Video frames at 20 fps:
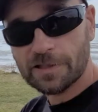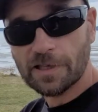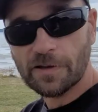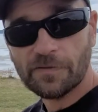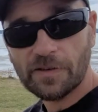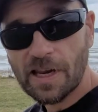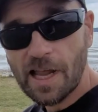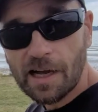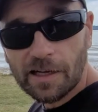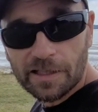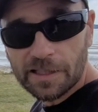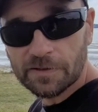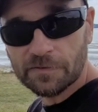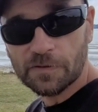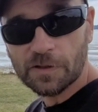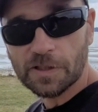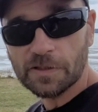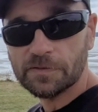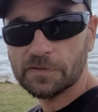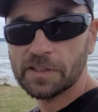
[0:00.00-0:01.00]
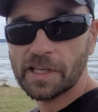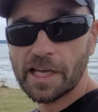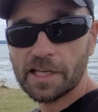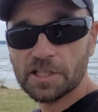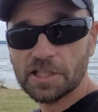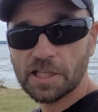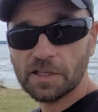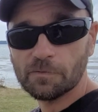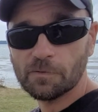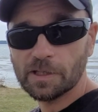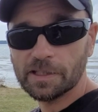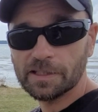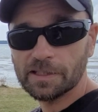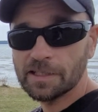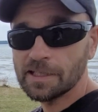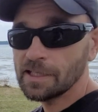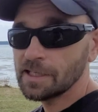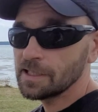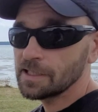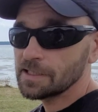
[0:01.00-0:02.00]
of luck involved catching one.
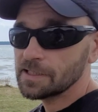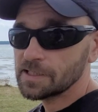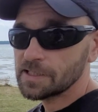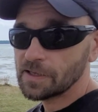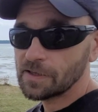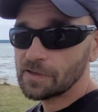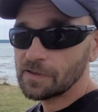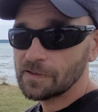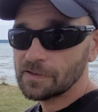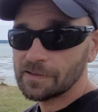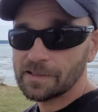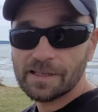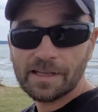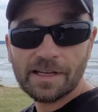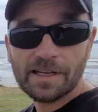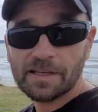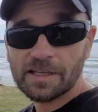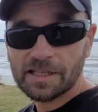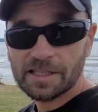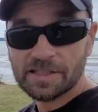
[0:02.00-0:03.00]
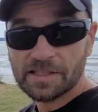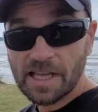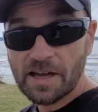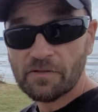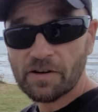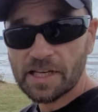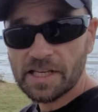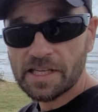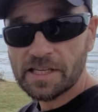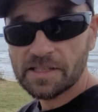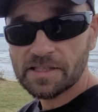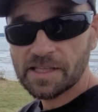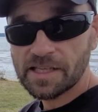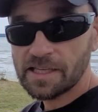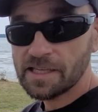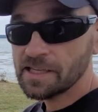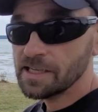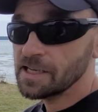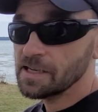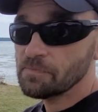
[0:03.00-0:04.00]
So it is never
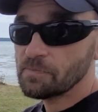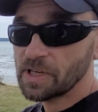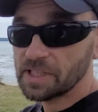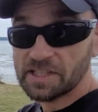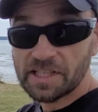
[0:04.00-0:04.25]
easy, but